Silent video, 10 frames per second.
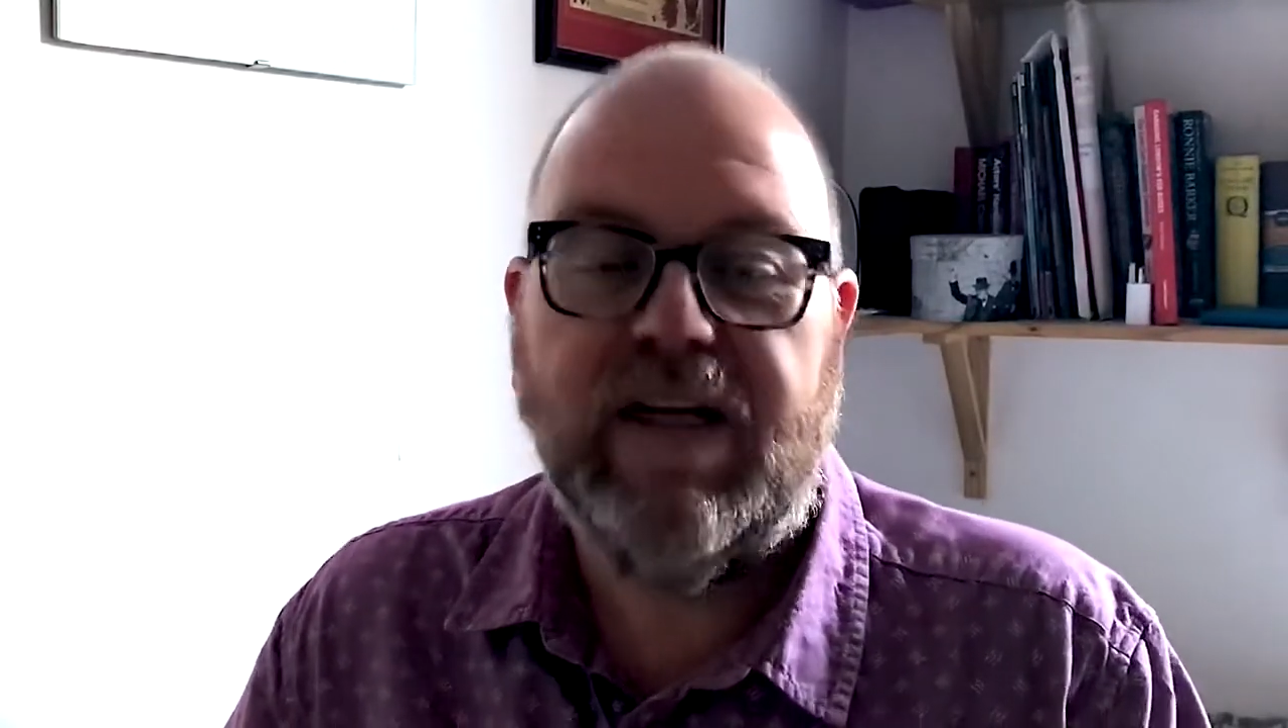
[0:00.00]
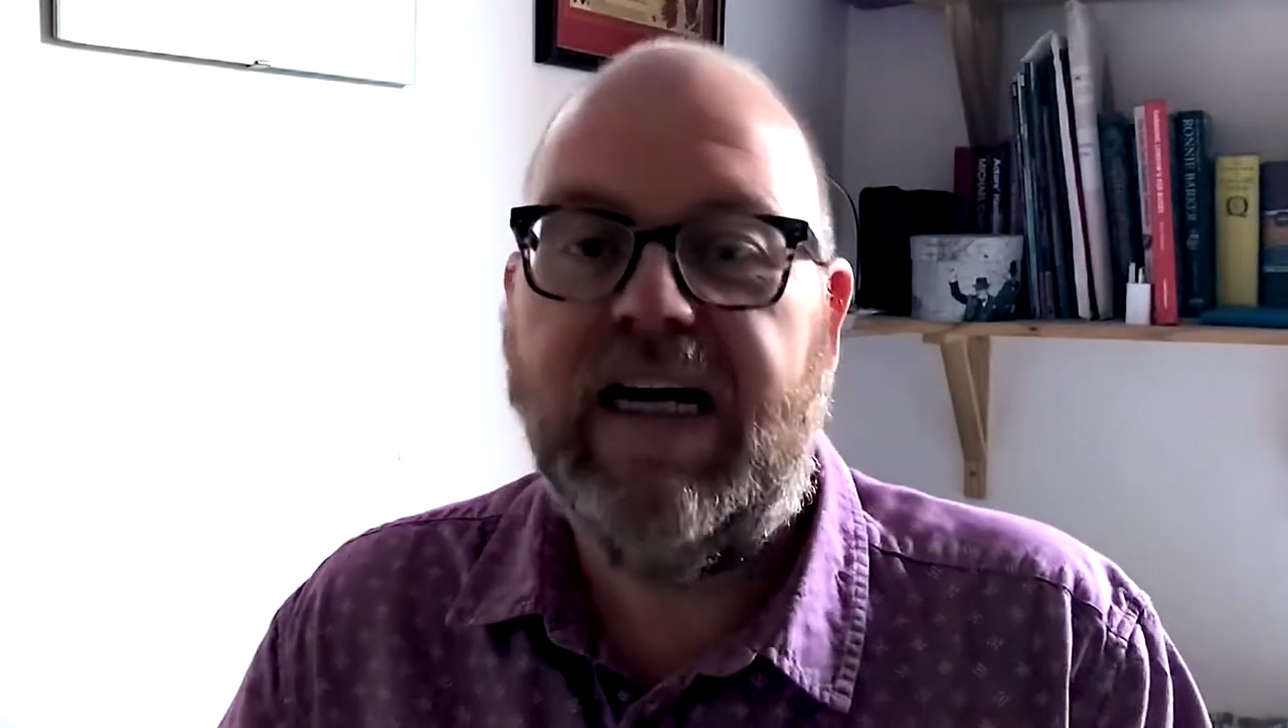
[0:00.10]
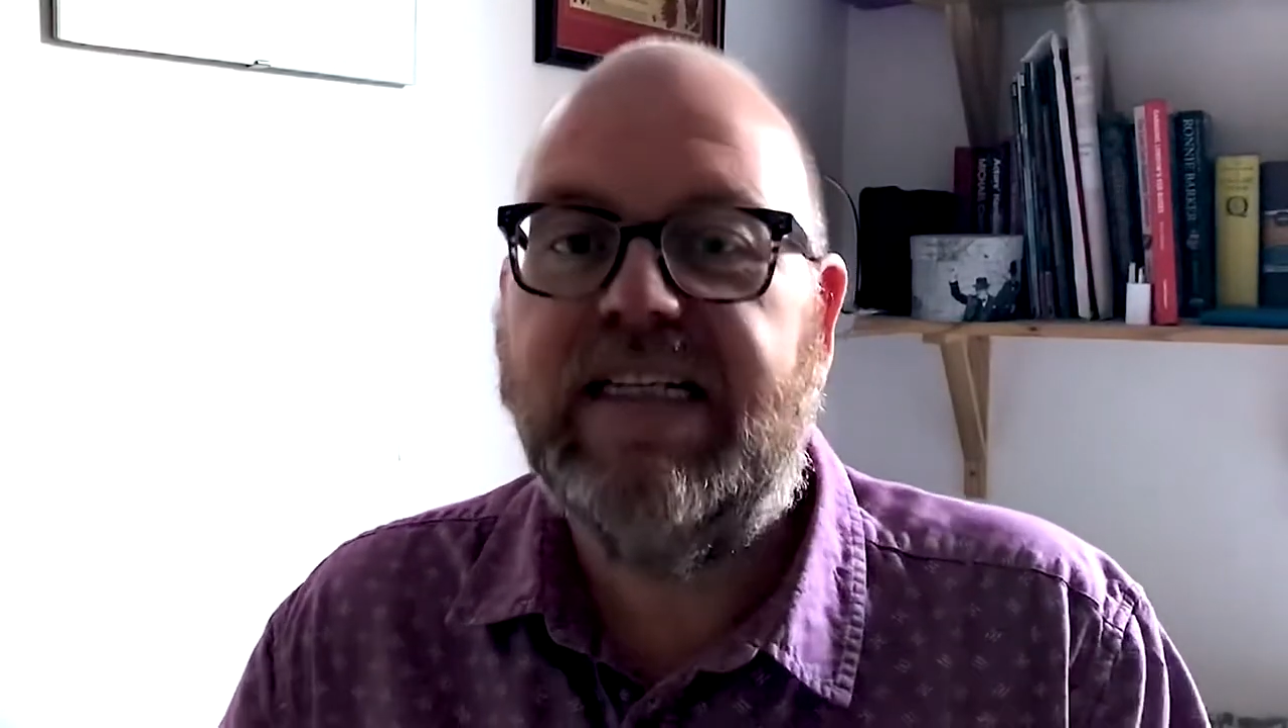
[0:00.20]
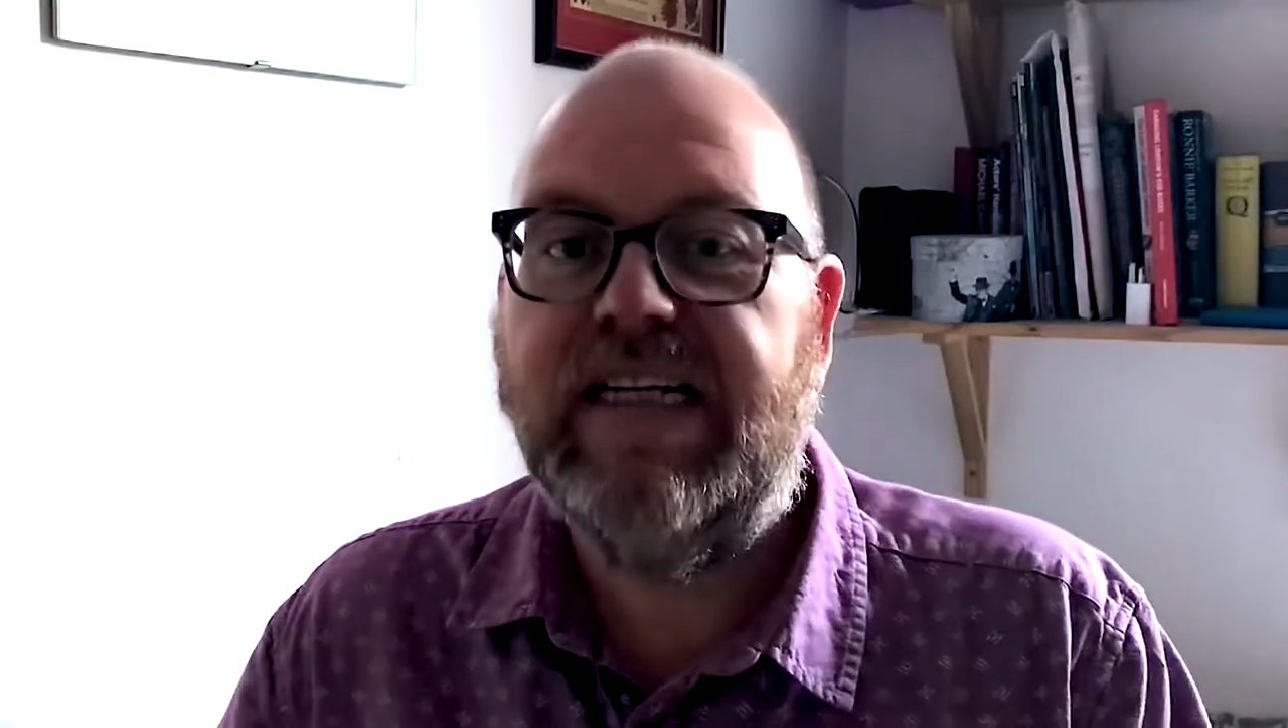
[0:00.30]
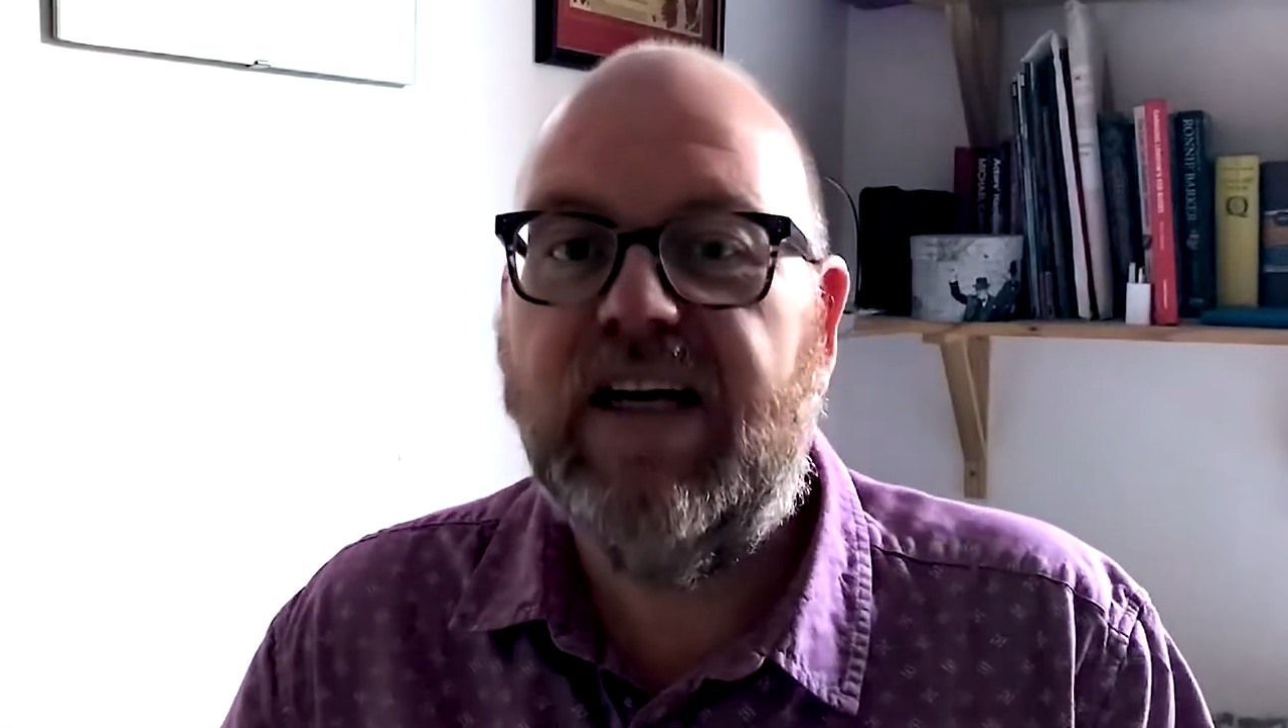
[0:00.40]

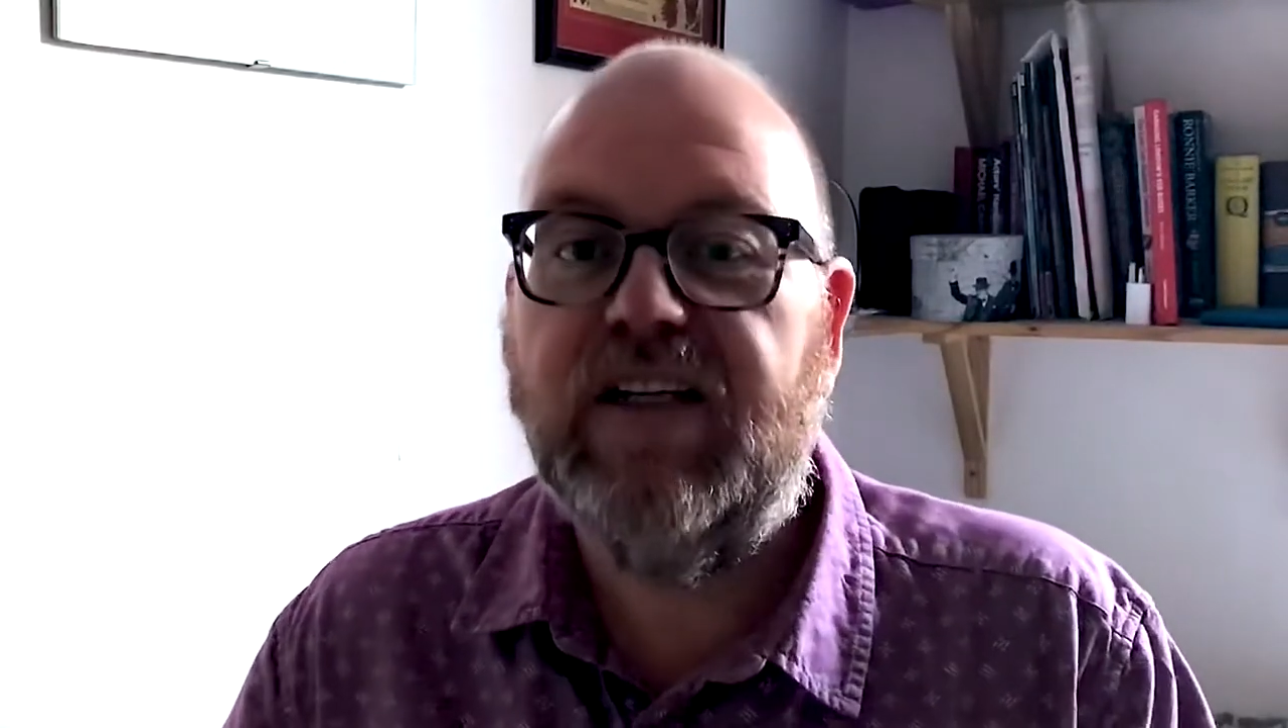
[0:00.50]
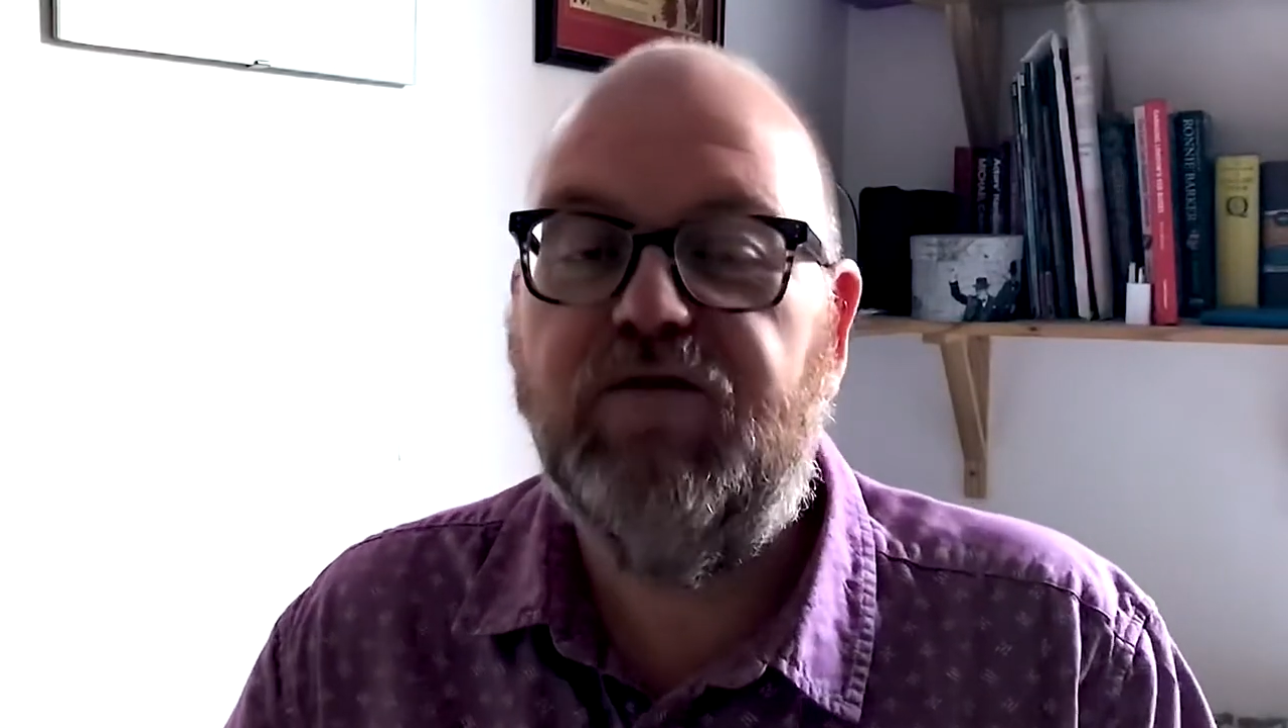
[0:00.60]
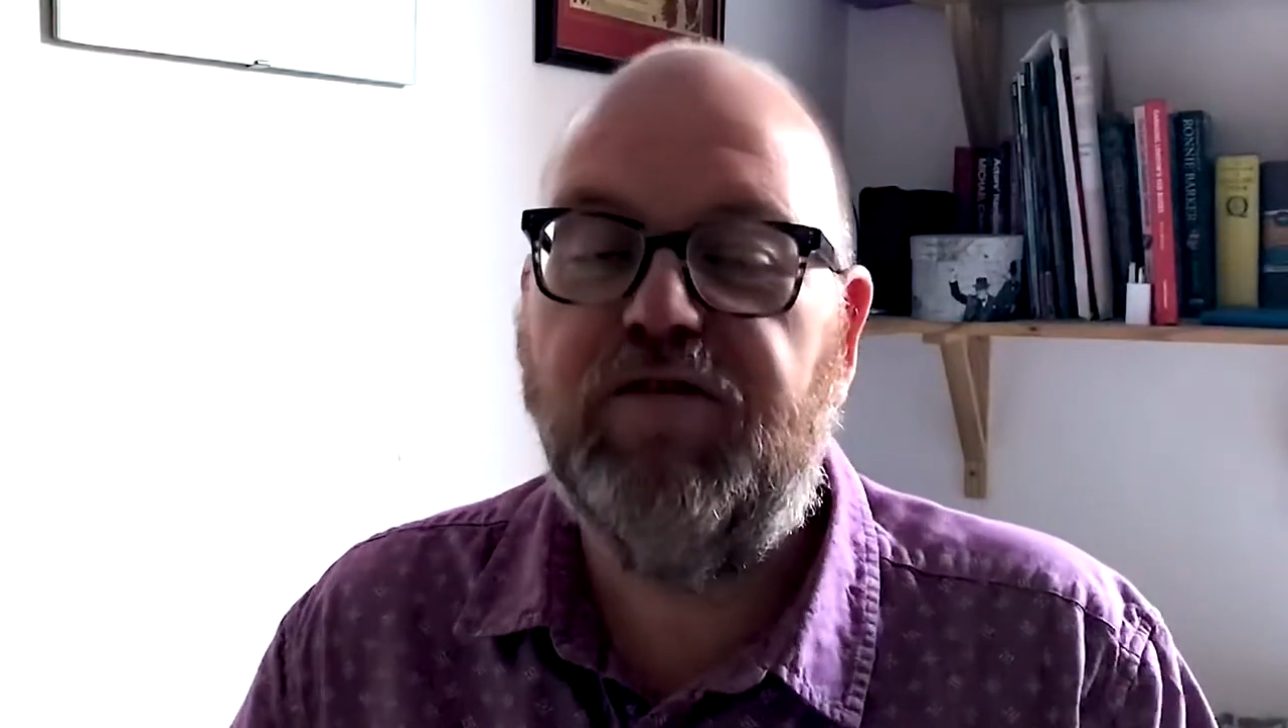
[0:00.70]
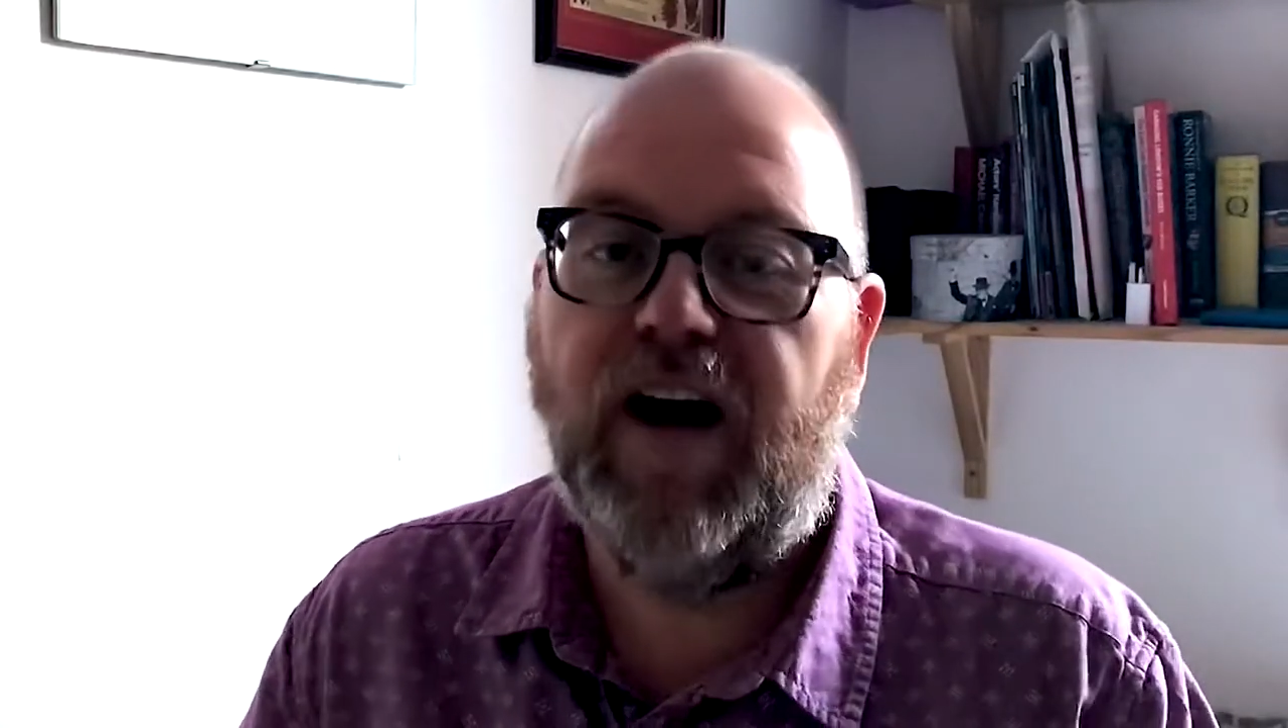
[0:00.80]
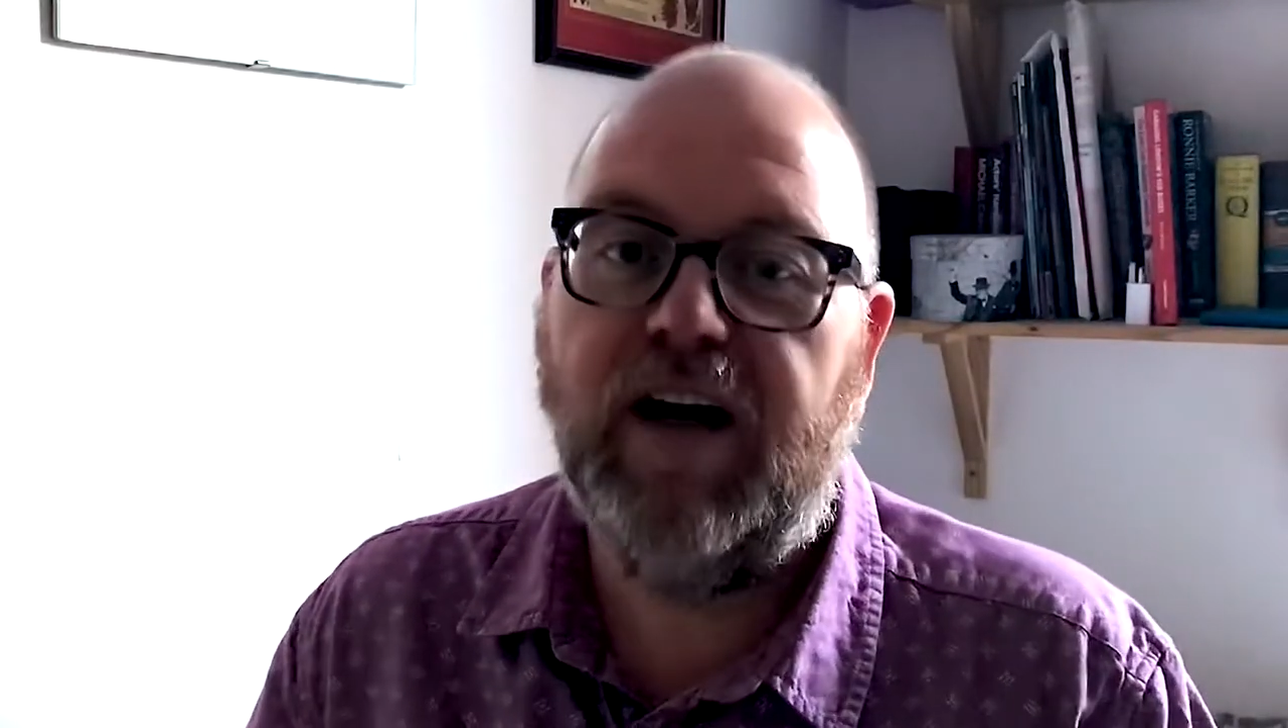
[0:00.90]

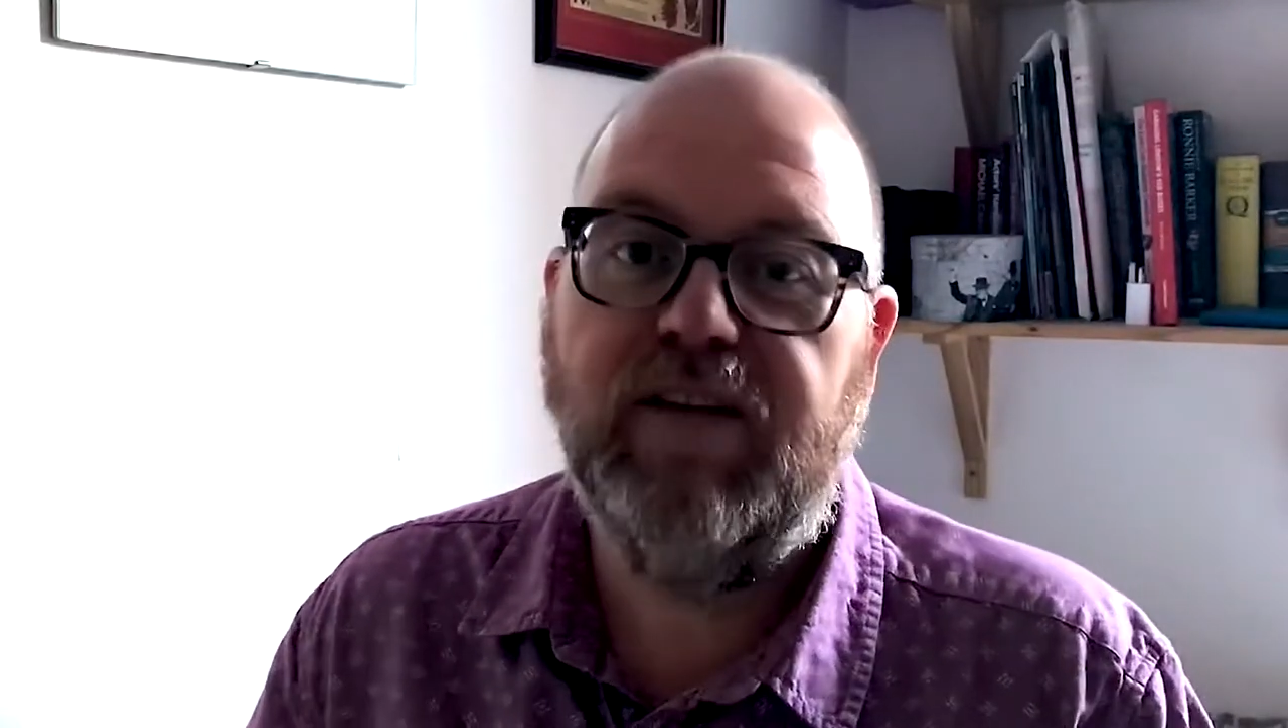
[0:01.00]
1895